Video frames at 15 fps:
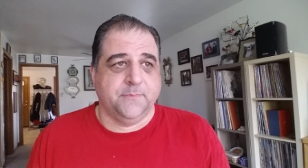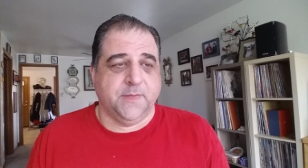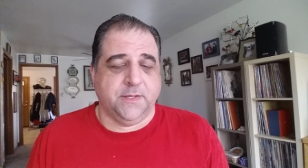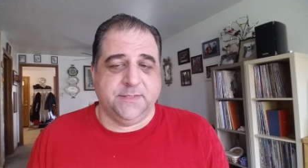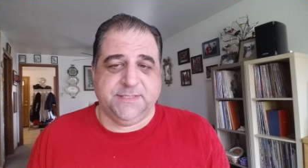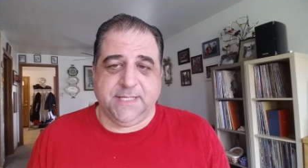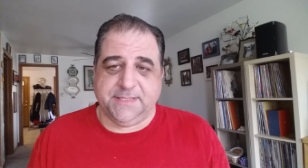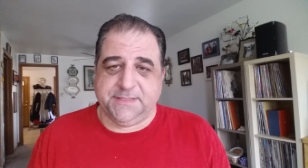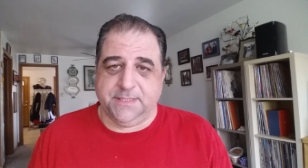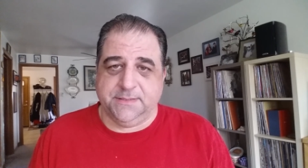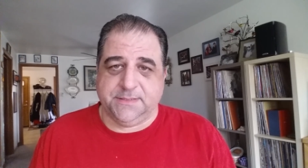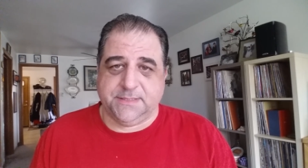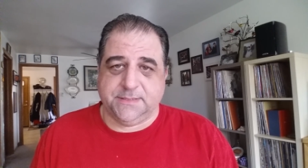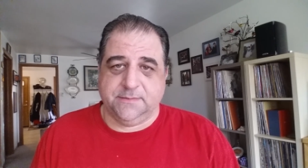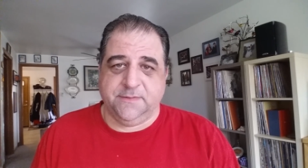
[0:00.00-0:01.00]

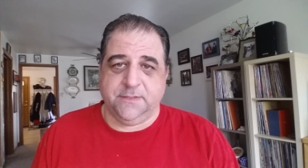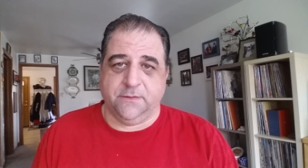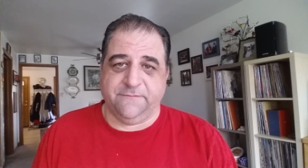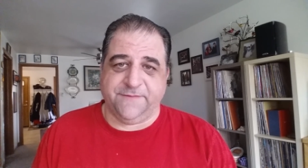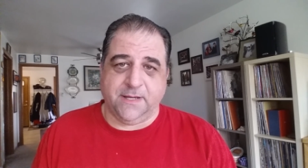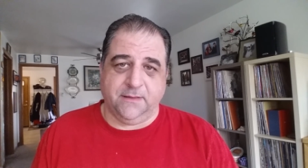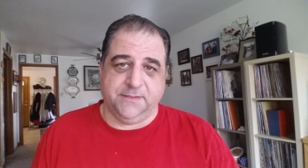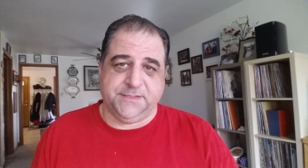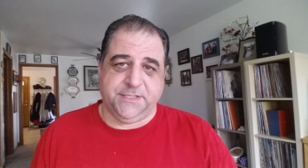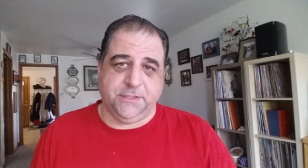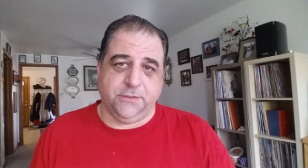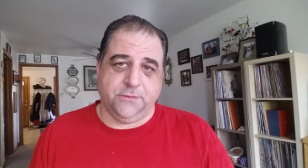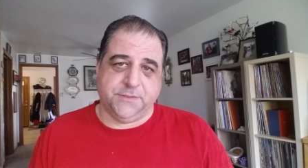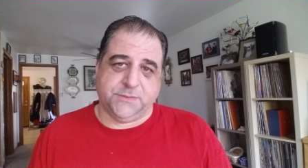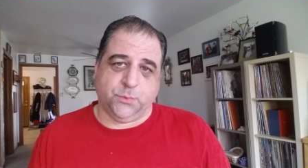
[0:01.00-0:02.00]
contestants, the other
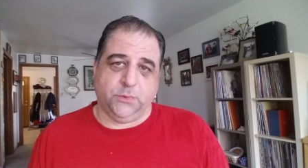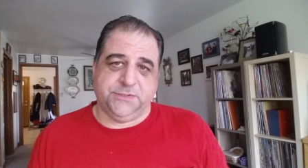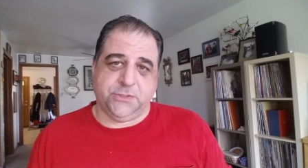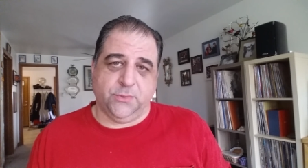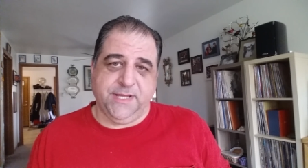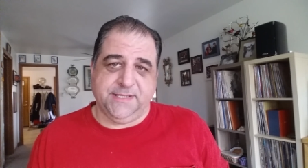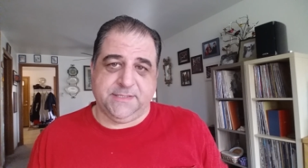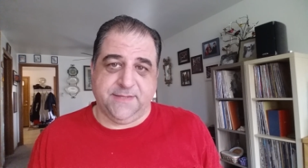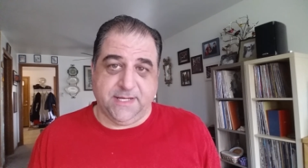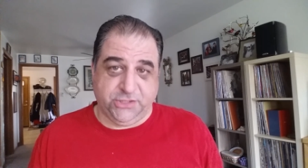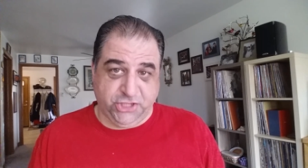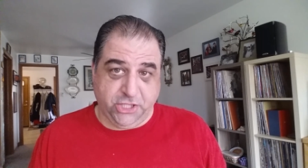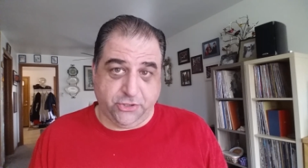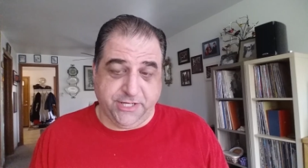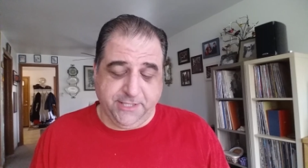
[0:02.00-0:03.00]
volunteers will donate to that
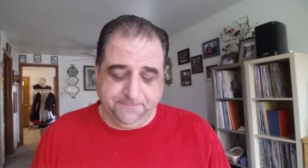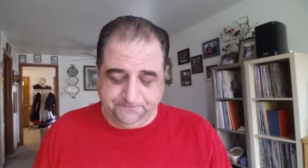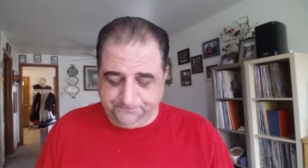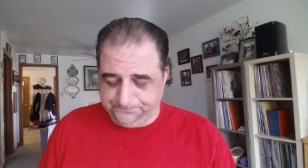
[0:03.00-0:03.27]
charity.